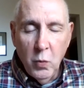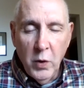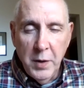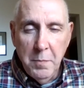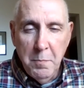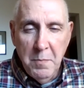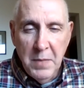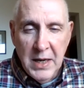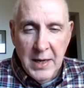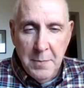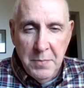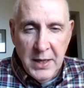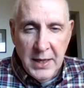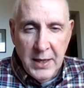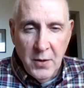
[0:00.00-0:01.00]
what may
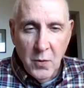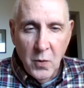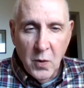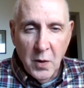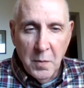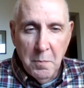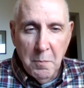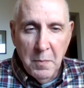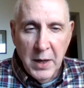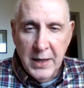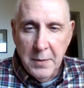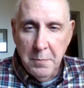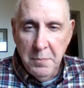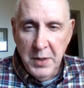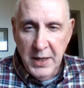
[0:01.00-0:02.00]
be or
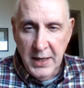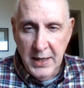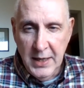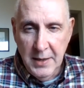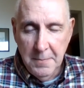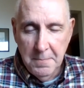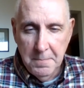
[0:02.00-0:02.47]
might be.